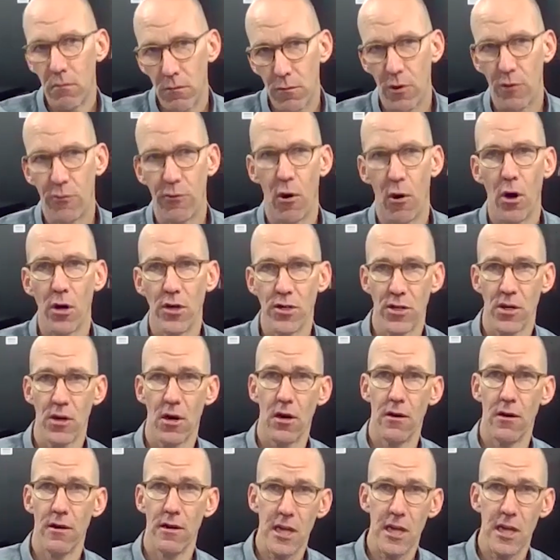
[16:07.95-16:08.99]
the VARs that
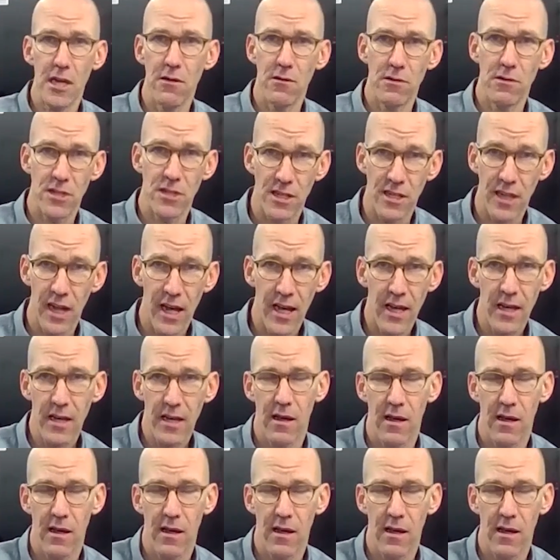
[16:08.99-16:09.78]
are Eaton today,